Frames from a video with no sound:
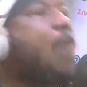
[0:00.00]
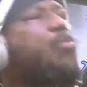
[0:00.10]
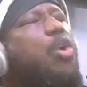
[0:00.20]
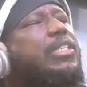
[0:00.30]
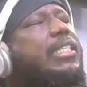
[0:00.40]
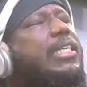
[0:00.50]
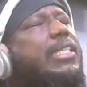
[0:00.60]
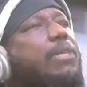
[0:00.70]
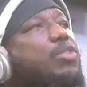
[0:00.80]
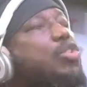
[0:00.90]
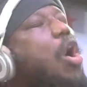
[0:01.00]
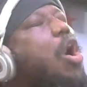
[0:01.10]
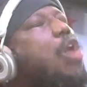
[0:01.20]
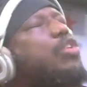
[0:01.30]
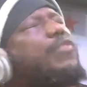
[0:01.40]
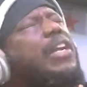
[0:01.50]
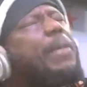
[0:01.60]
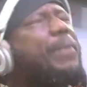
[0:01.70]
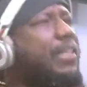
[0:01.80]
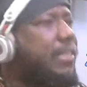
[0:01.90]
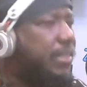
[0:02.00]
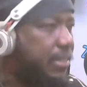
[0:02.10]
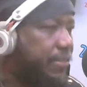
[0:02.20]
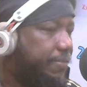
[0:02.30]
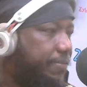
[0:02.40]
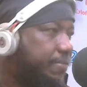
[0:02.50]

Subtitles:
Award systems all over the place.